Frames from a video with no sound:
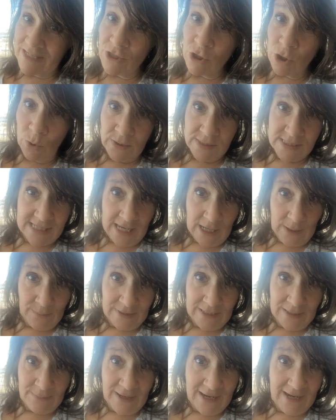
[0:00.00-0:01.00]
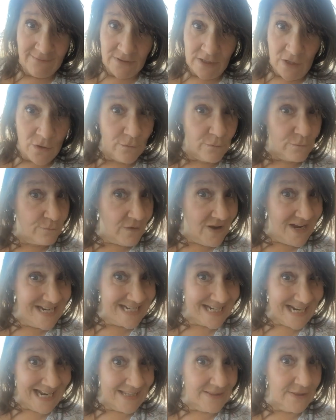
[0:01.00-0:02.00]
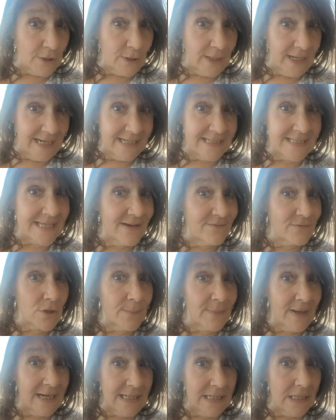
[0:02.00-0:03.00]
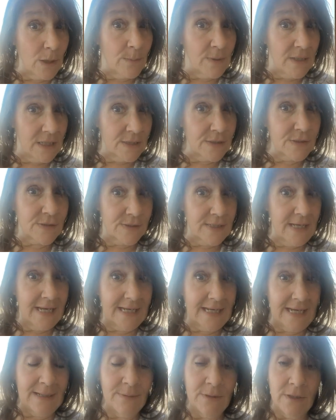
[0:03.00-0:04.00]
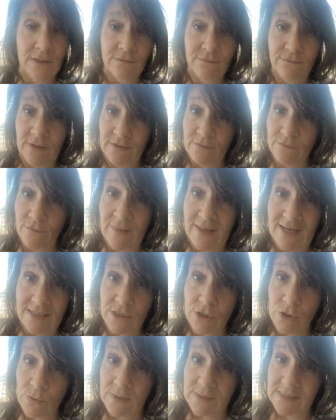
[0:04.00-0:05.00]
insurance company may have another fight on their hands after I'm out of here because, yeah, I'm going to fight for that too.